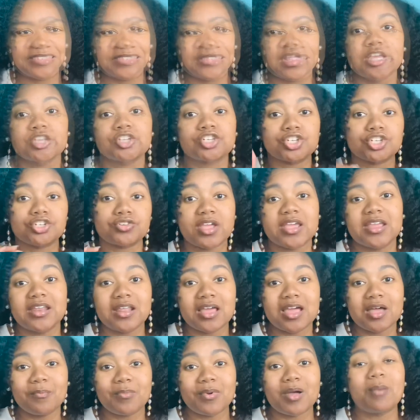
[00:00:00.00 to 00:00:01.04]
Straight up,
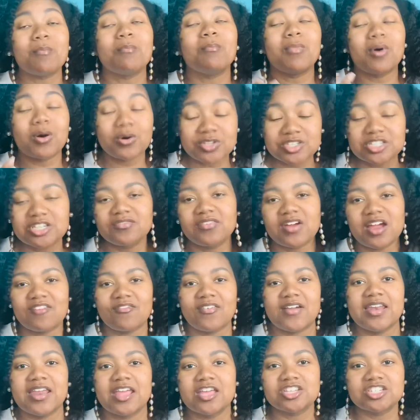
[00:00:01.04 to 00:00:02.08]
most of our
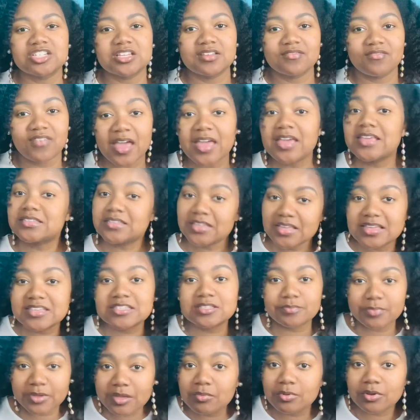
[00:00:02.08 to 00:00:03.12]
financial advice is
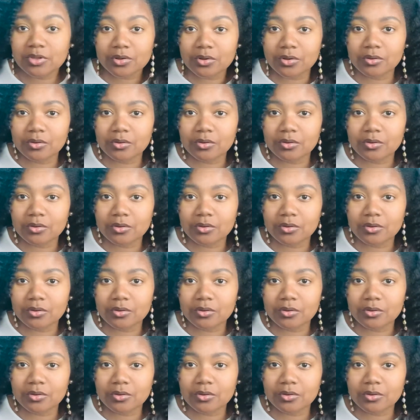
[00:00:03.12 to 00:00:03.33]
biblical.